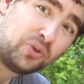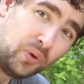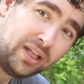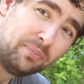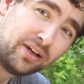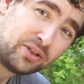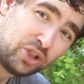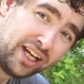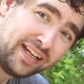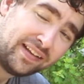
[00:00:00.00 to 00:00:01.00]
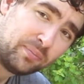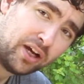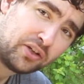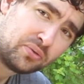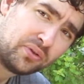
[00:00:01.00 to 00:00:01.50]
20 buck Chinese
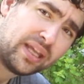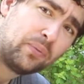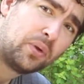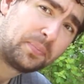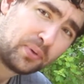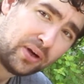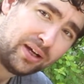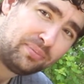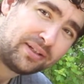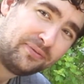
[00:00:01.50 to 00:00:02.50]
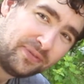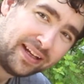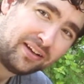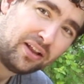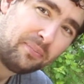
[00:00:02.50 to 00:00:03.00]
module that will probably
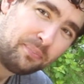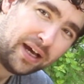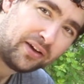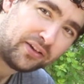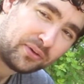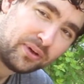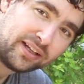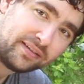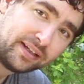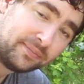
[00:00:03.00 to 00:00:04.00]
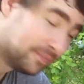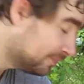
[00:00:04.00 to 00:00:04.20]
fail about as quickly.